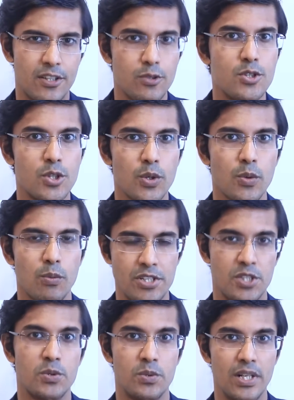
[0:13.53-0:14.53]
you do
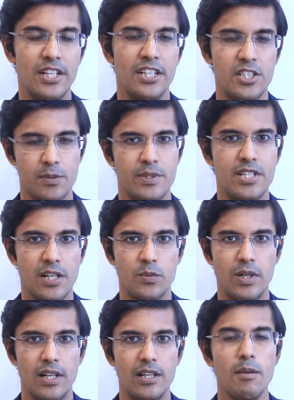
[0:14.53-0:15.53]
what you really need to be done
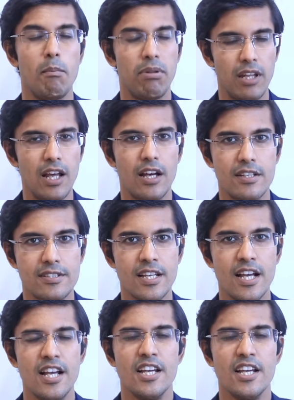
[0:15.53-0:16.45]
well, plus